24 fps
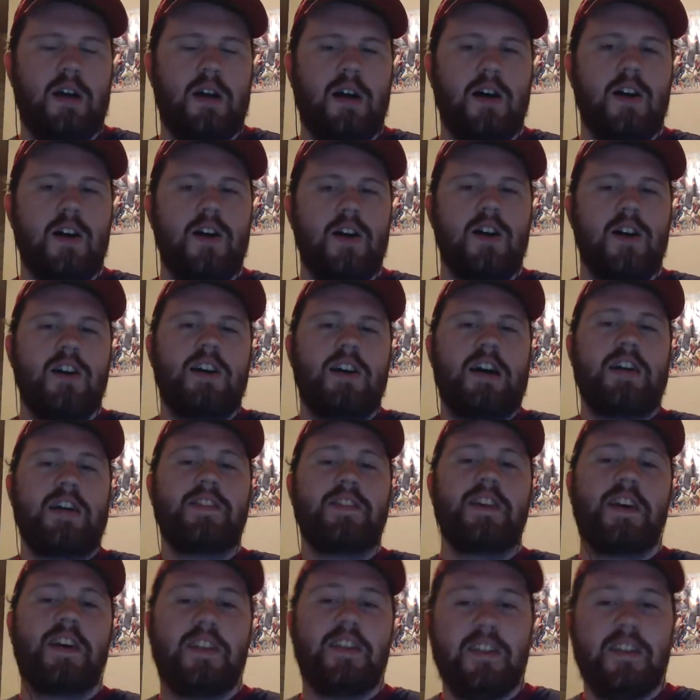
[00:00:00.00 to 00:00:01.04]

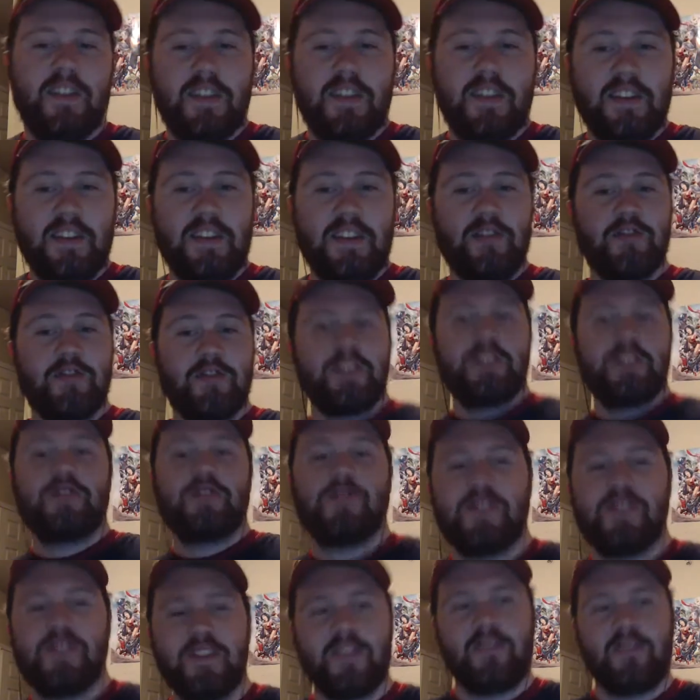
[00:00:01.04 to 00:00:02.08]
And then here's an
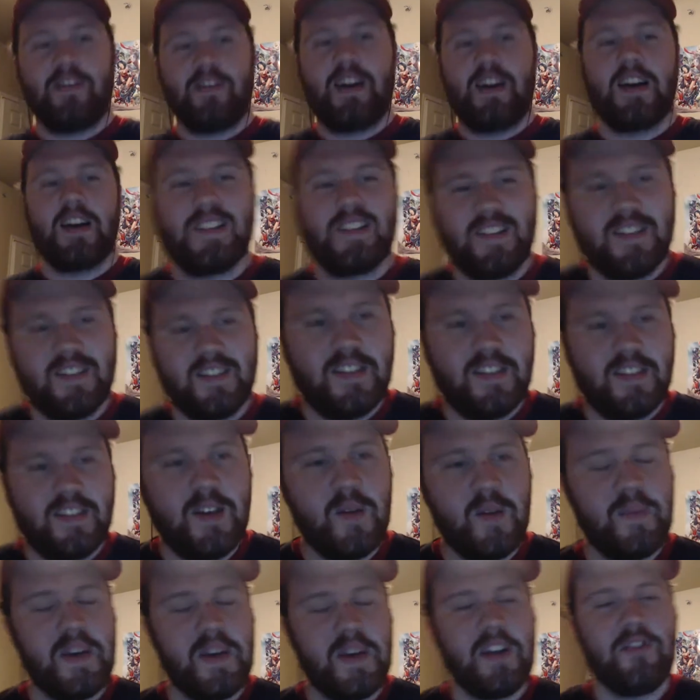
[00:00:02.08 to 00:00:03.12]
interesting fact.
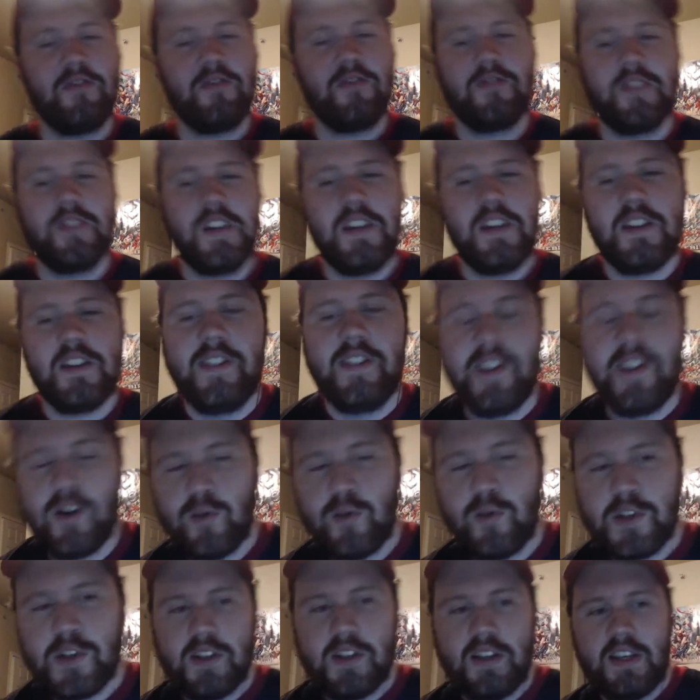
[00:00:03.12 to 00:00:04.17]
Apparently, there
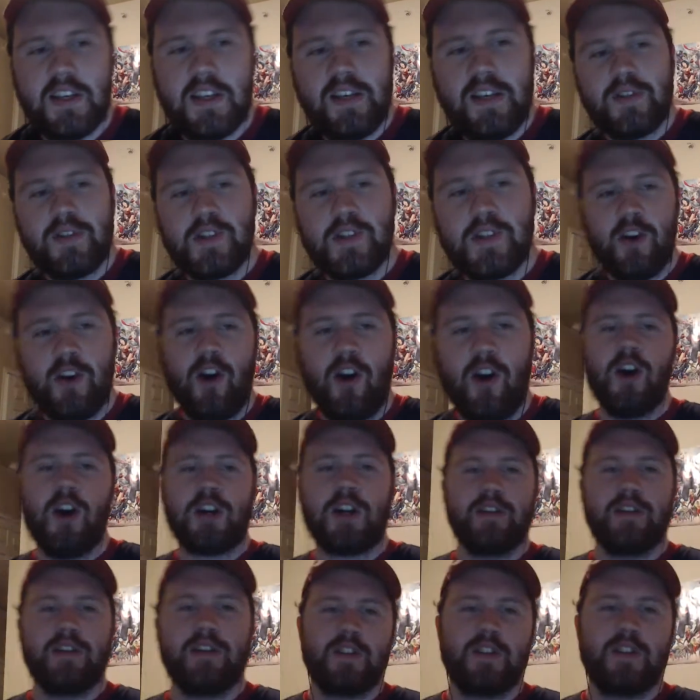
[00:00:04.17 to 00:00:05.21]
was even
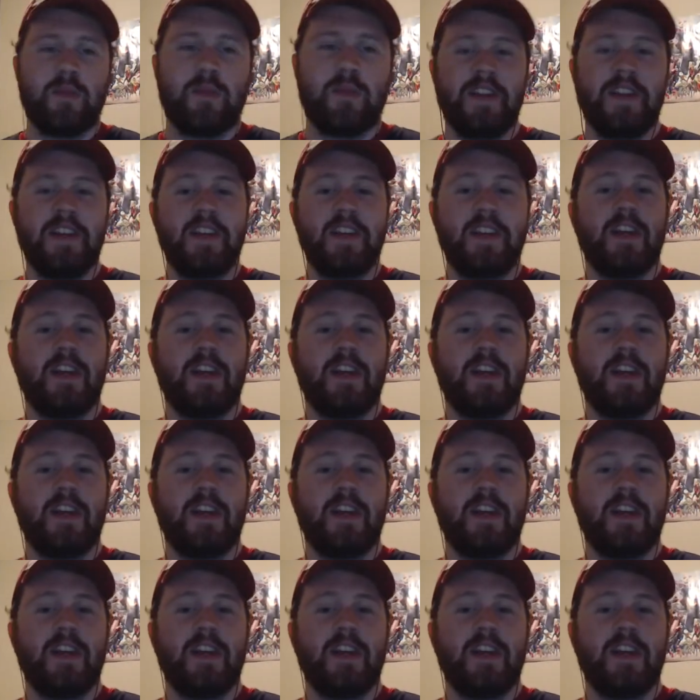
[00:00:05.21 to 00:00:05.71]
talk of spinning